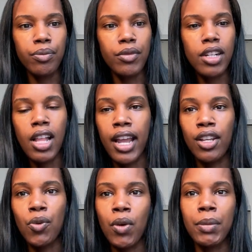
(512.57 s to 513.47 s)

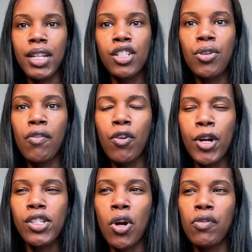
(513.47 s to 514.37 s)
client who wanted me to do a
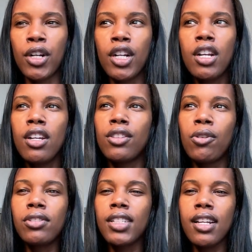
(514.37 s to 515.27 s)
voiceover,
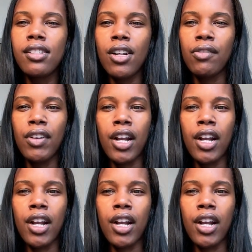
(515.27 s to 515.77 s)
those things are